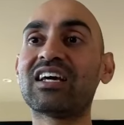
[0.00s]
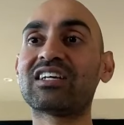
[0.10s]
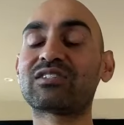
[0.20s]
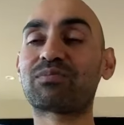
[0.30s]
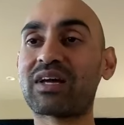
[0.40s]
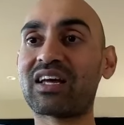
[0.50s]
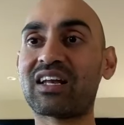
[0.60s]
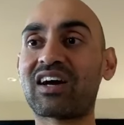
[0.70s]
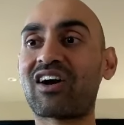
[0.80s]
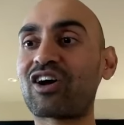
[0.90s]
He's been
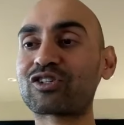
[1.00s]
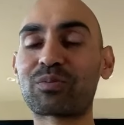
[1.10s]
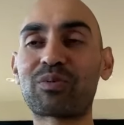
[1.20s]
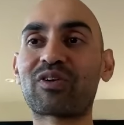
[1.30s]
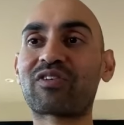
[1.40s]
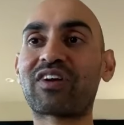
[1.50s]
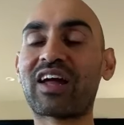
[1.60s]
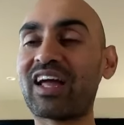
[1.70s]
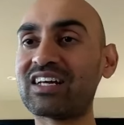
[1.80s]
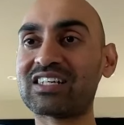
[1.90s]
an entrepreneur for
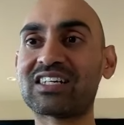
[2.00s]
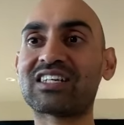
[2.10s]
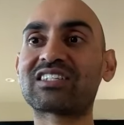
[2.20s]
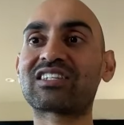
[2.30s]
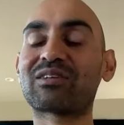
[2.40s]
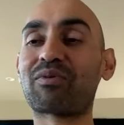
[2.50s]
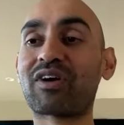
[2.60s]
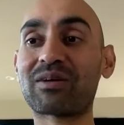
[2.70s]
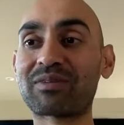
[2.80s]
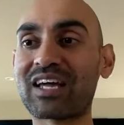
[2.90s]
ages. The point
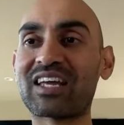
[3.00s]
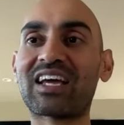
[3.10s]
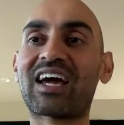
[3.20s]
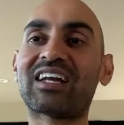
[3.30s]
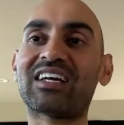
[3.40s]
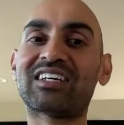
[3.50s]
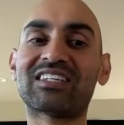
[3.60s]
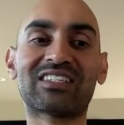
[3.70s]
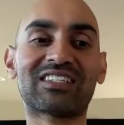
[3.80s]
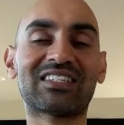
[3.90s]
I'm getting at
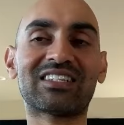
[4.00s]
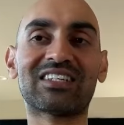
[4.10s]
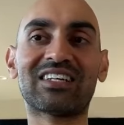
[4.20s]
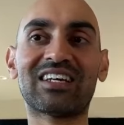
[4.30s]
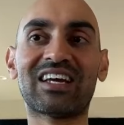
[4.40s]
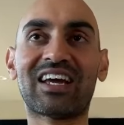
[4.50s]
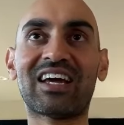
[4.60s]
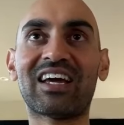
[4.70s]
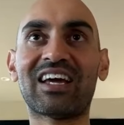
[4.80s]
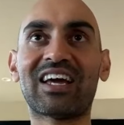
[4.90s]
is
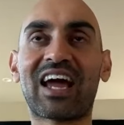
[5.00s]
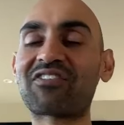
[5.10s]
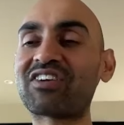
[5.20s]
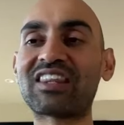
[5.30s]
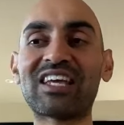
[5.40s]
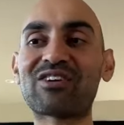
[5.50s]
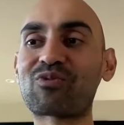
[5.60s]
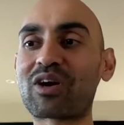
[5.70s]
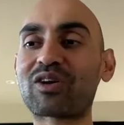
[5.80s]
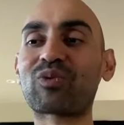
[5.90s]
everything
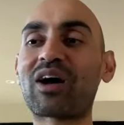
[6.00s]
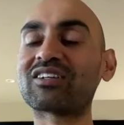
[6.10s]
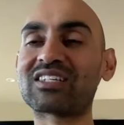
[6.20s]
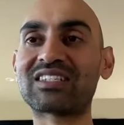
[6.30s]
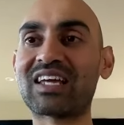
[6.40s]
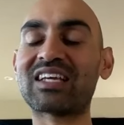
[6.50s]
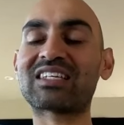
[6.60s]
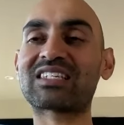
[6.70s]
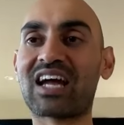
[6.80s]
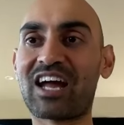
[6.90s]
worthwhile just takes
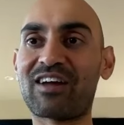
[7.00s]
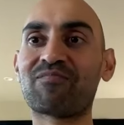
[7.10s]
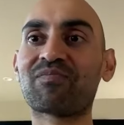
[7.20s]
time.